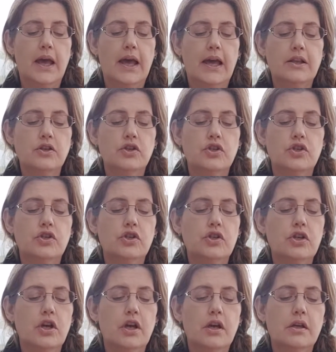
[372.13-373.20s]
and
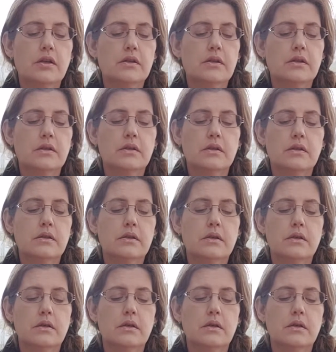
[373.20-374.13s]
just